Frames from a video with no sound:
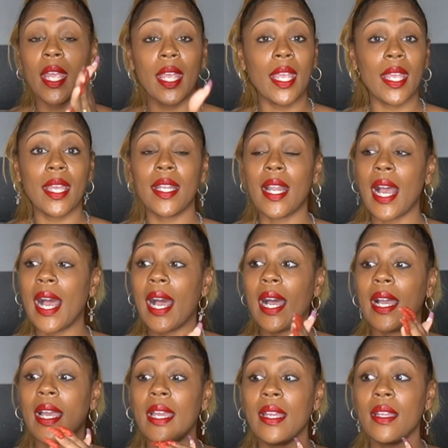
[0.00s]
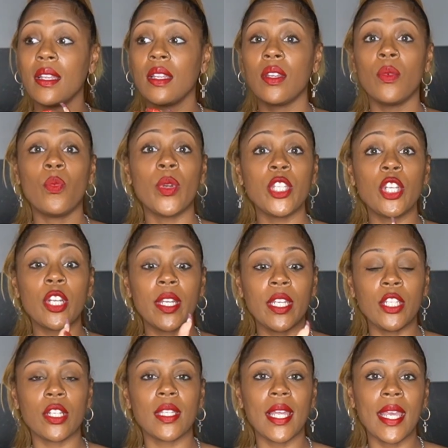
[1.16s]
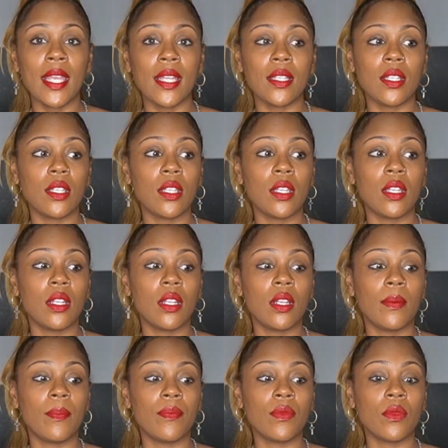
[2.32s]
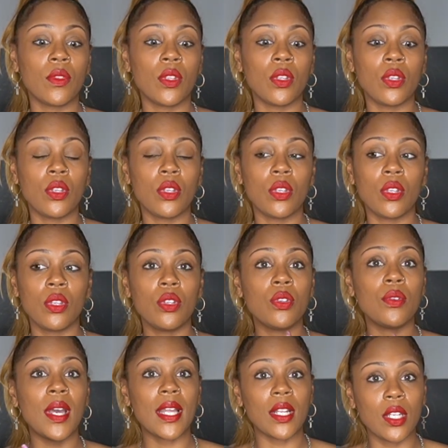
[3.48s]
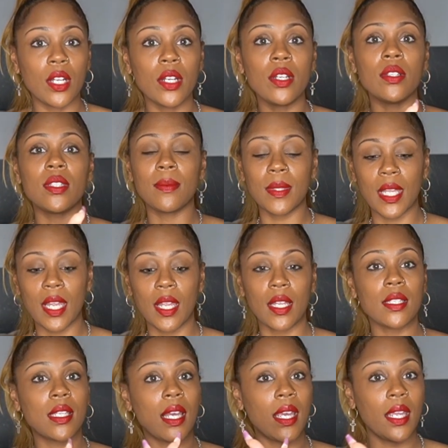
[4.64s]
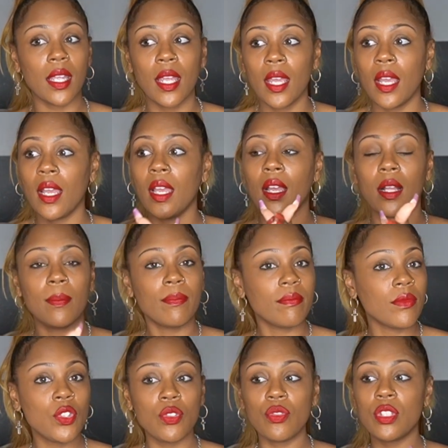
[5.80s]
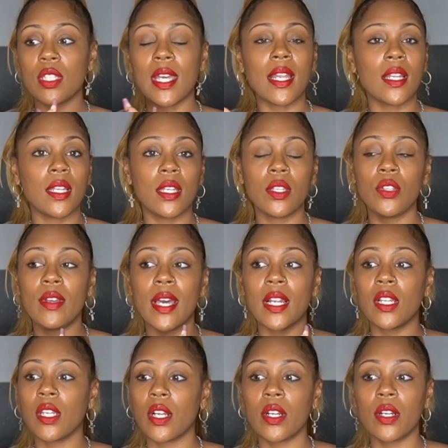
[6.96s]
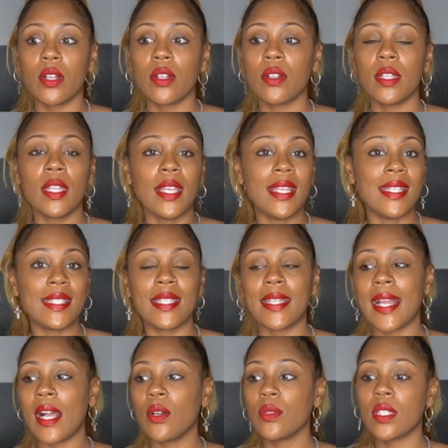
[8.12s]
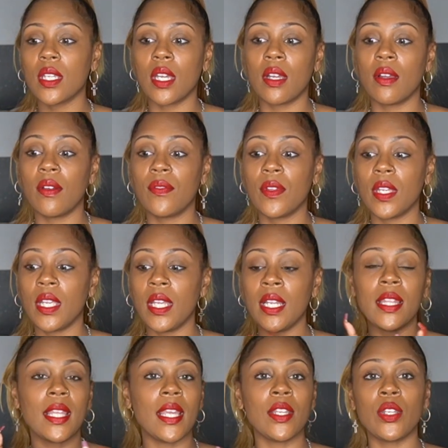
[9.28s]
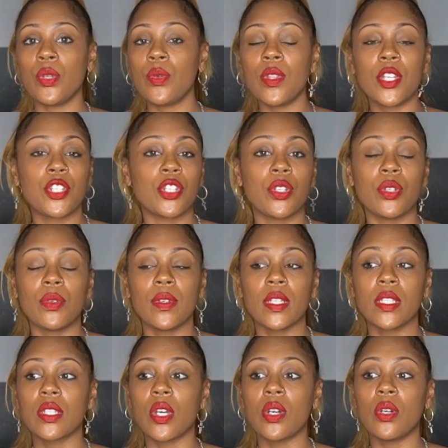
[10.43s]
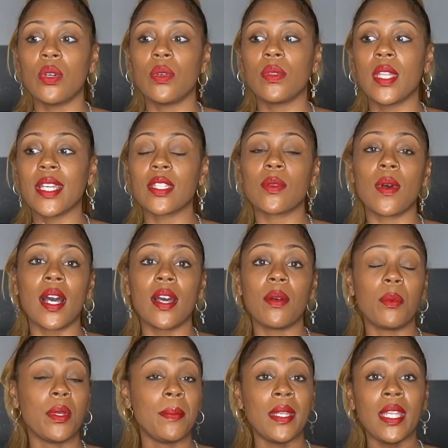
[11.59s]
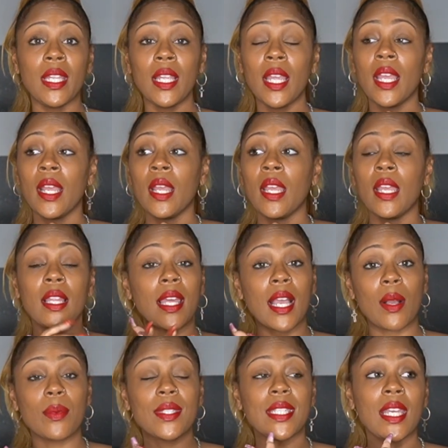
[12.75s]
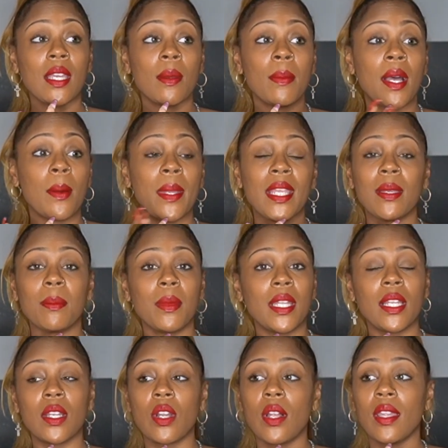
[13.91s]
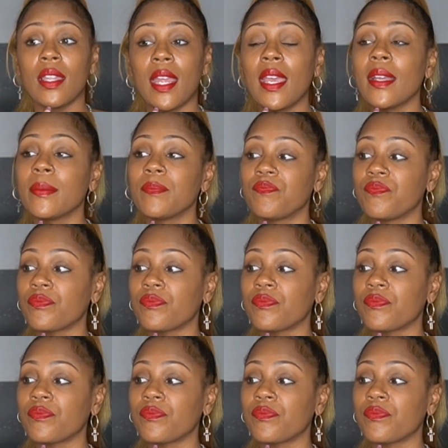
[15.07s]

And when you're in your lane, you gotta learn some things. Like, you gotta learn ins and outs of anything new that you're doing. So that's why with me, and like I was saying about making money and all of that,